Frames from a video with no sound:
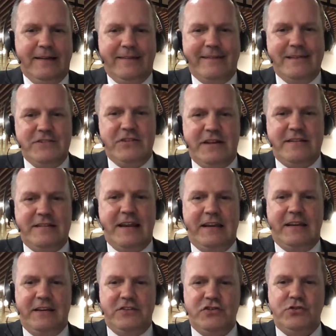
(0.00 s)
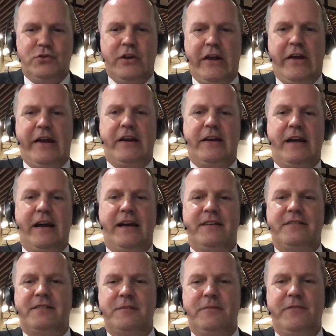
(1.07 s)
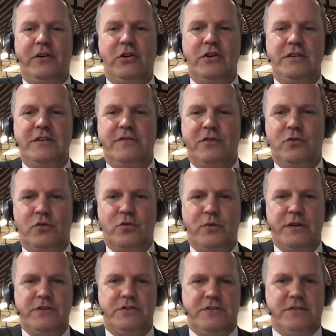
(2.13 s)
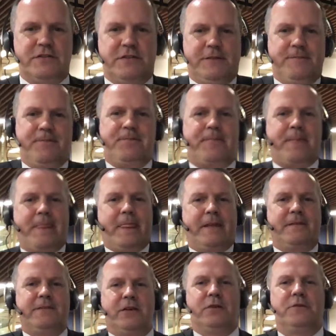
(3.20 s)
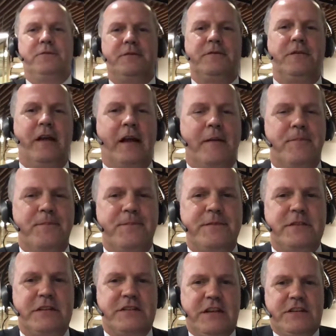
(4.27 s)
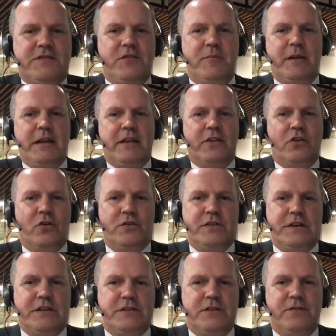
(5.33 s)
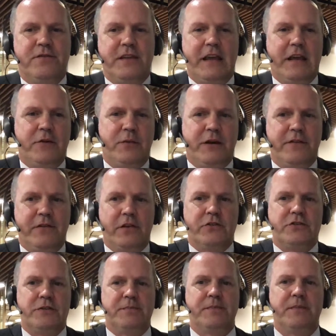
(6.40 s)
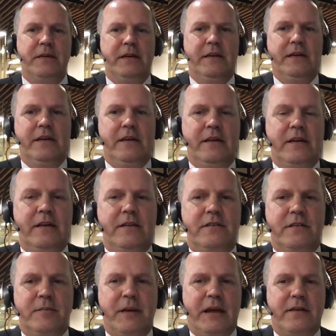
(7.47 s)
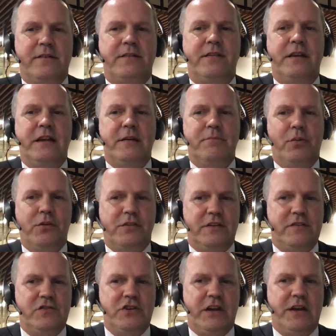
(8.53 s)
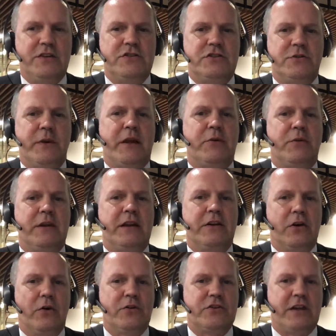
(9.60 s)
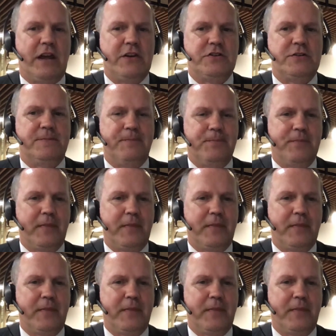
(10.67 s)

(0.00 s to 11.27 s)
These Year 10 kids sure know how to ask some very difficult questions. So, success for me in the context of the Equity Fellowship is about seeing positive change to equity in higher education